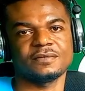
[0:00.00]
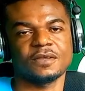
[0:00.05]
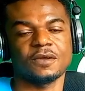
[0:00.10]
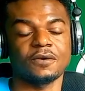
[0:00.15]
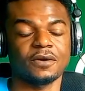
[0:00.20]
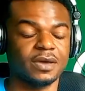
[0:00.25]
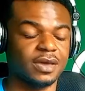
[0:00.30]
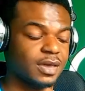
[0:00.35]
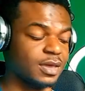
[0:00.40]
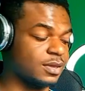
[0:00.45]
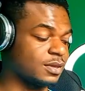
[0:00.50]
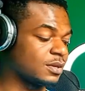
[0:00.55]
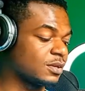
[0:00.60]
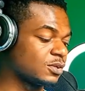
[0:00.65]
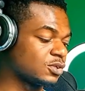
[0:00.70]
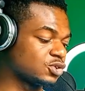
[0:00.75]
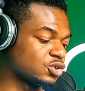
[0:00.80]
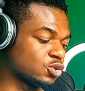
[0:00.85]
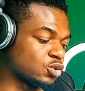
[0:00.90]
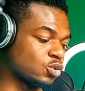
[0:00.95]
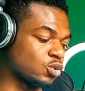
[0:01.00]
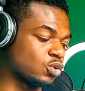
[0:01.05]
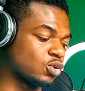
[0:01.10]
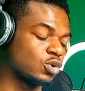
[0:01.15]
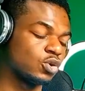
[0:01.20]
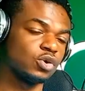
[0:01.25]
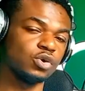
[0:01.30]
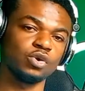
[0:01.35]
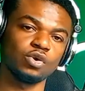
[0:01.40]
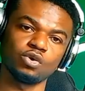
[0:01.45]
Okay, so
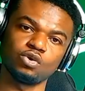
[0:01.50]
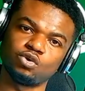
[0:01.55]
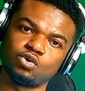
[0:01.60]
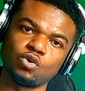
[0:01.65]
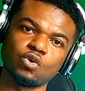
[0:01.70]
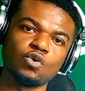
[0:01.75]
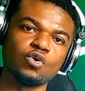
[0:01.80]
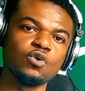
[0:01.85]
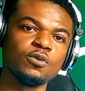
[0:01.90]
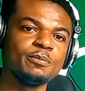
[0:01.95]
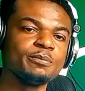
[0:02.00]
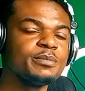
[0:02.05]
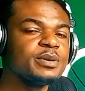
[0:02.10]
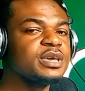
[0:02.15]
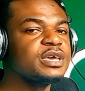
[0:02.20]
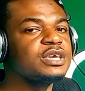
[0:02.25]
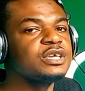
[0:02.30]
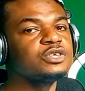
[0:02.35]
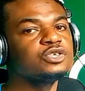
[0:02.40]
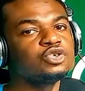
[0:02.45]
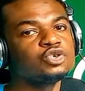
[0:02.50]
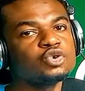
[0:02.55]
do mi